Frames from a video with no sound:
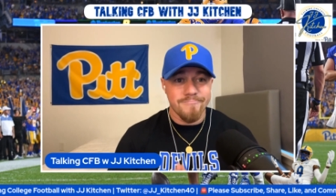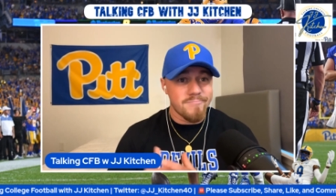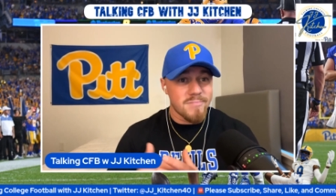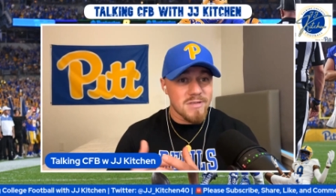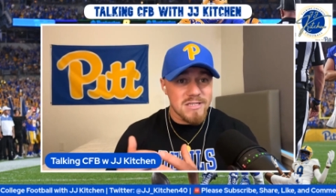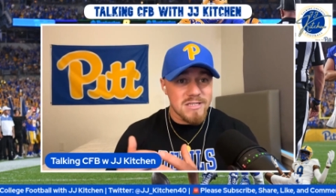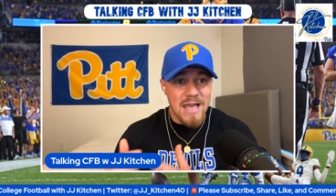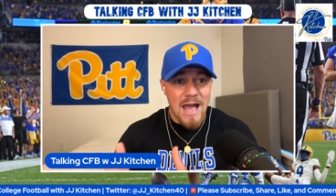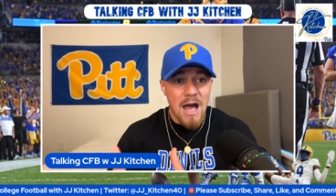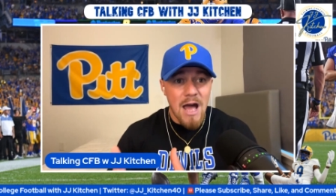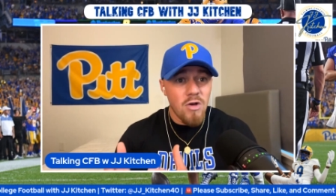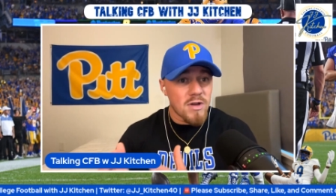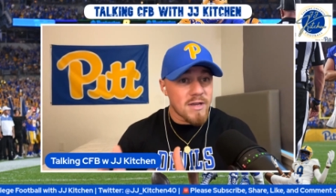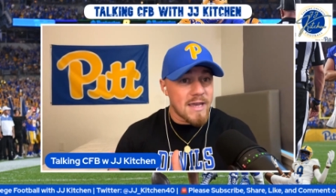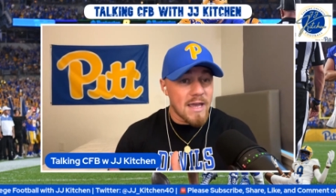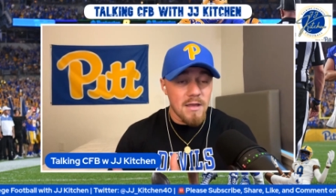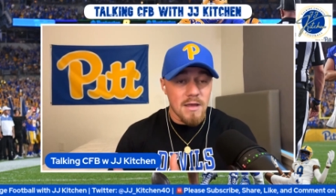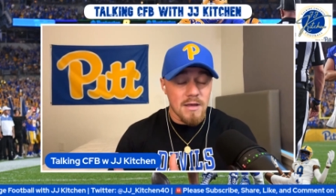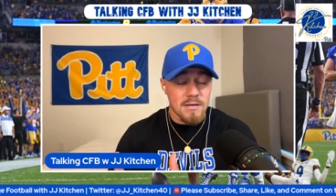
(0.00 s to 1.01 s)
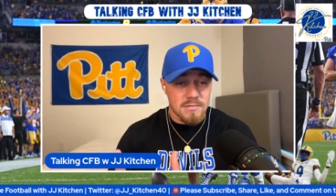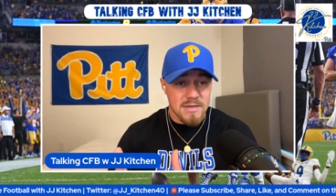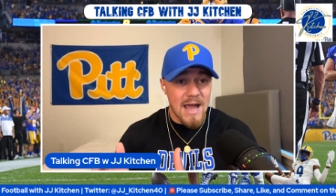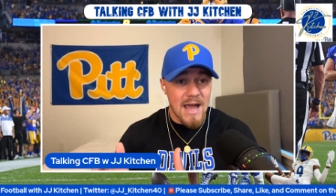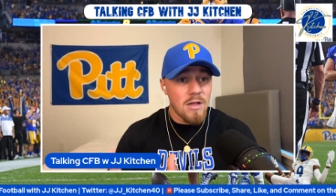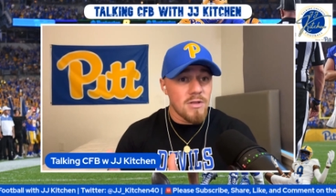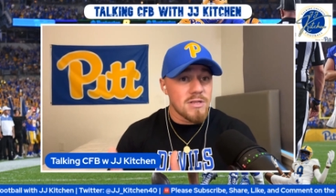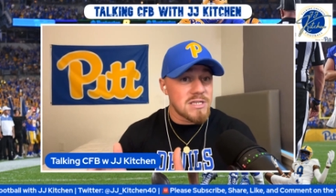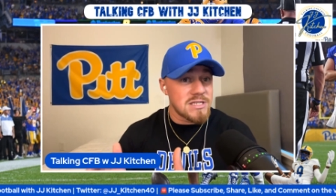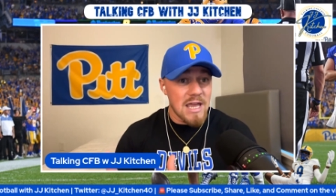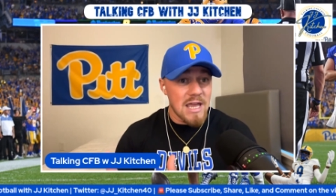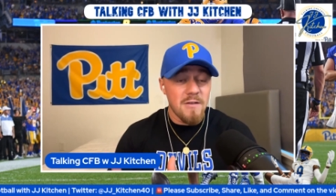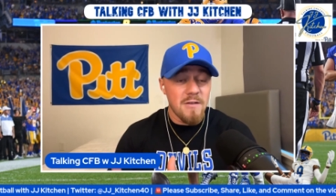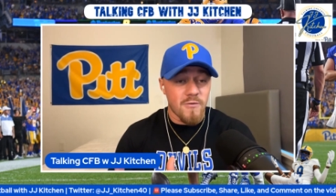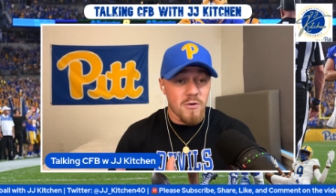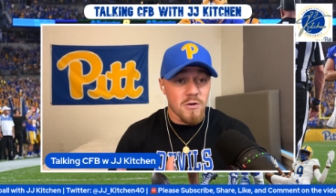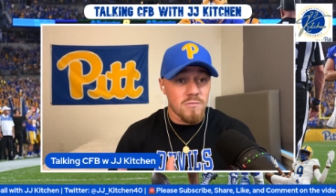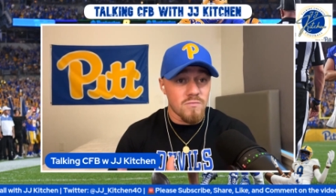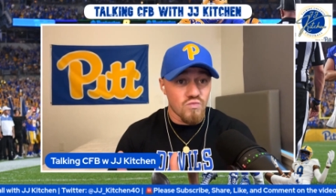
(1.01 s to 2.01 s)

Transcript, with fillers: Style and uh, Cal and Stanford